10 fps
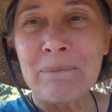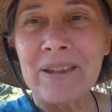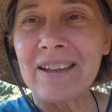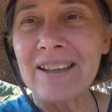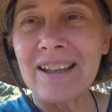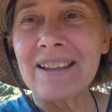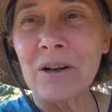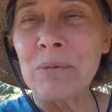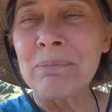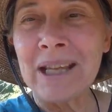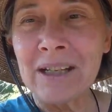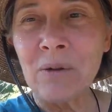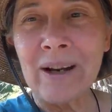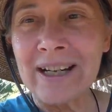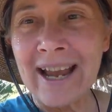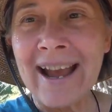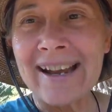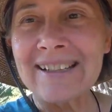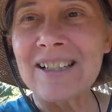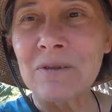they, there are many great
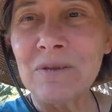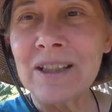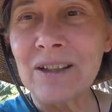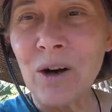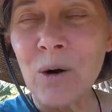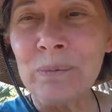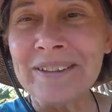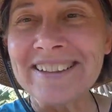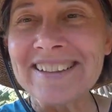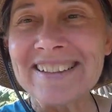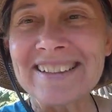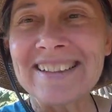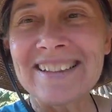acts to feed the homeless